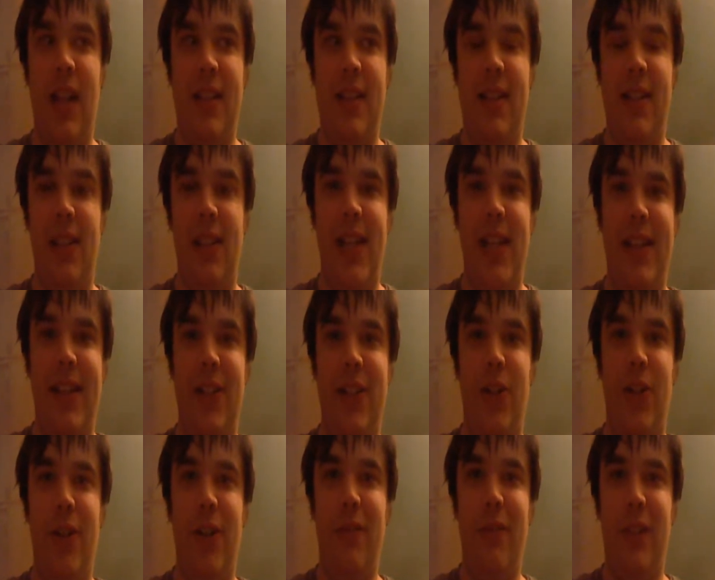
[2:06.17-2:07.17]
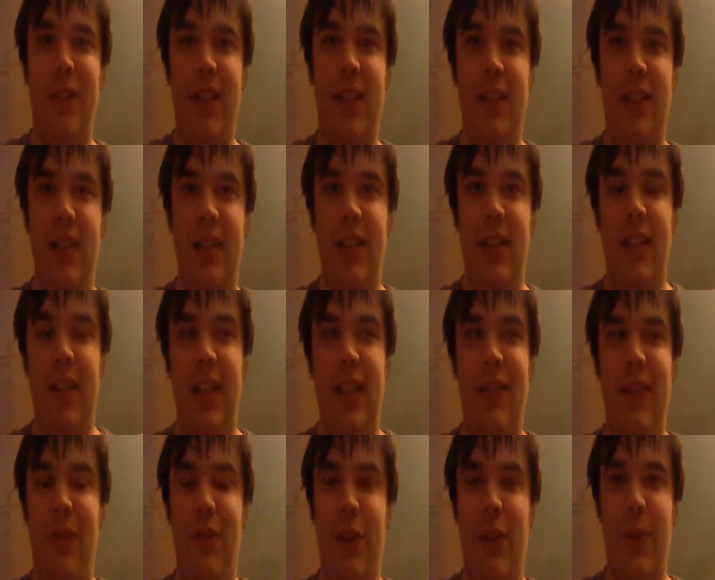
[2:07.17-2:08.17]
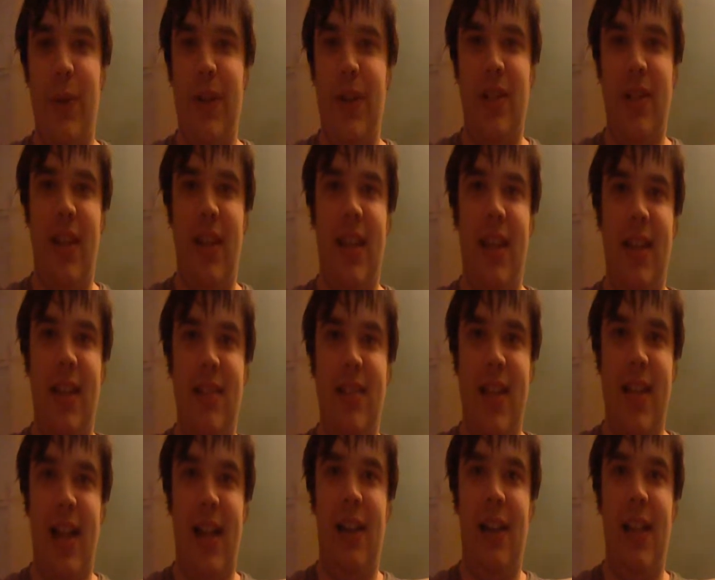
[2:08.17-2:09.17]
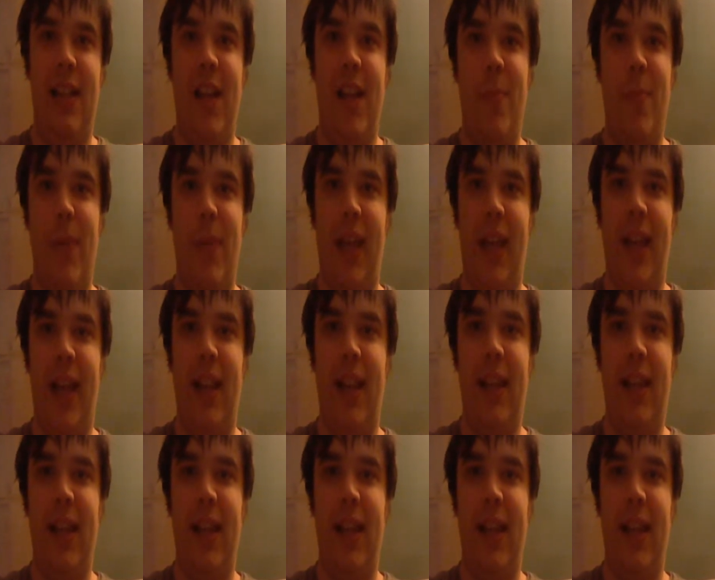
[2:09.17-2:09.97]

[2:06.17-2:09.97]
I still hadn't heard of it, even though it's, like, exactly up my